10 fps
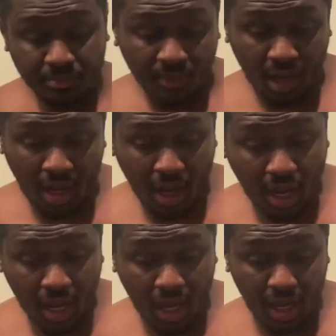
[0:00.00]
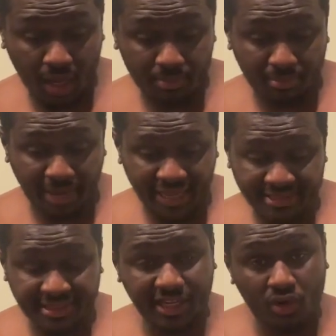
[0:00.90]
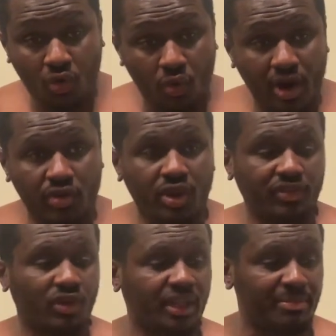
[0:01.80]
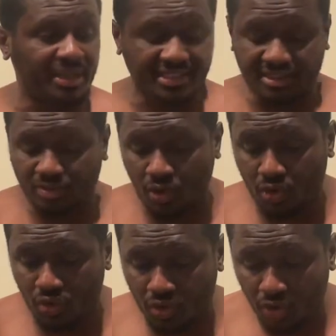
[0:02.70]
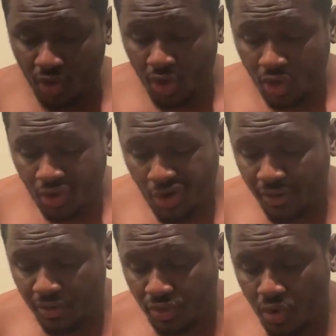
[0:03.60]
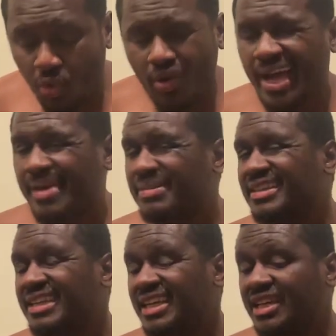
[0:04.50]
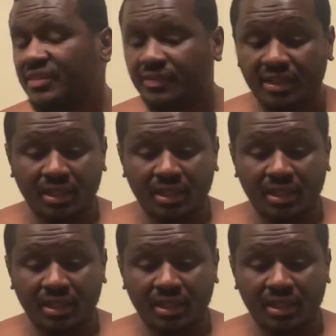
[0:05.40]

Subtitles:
By saying corn, that means it's whole kernel corn, I believe.